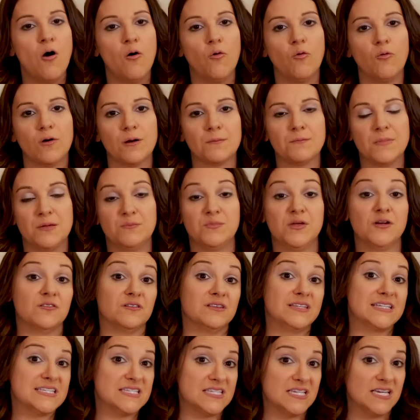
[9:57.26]
or maybe you're
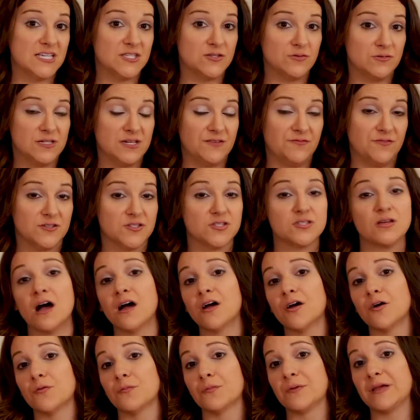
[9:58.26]
listening to a different
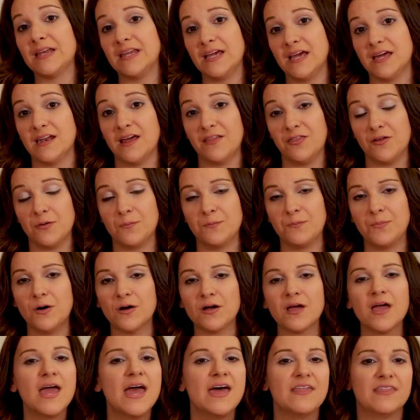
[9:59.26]
song or reading another
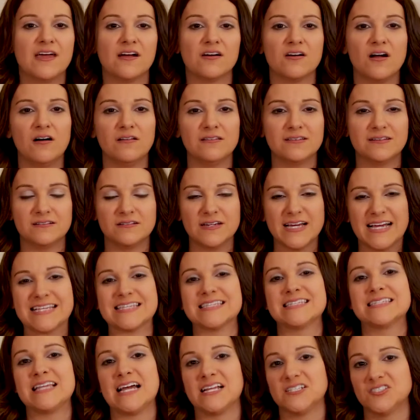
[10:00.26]
book. They are all little
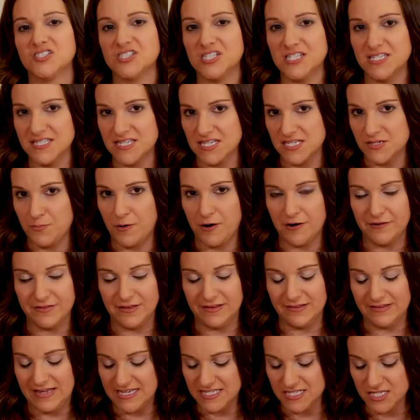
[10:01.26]
extensions as part of
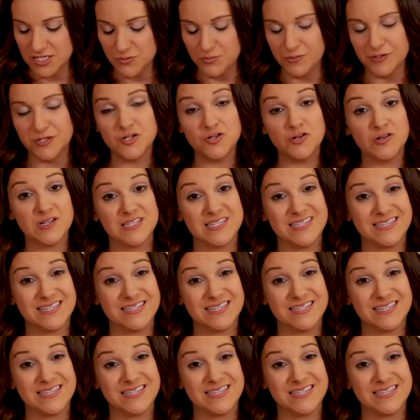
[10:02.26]
the lessons, which you can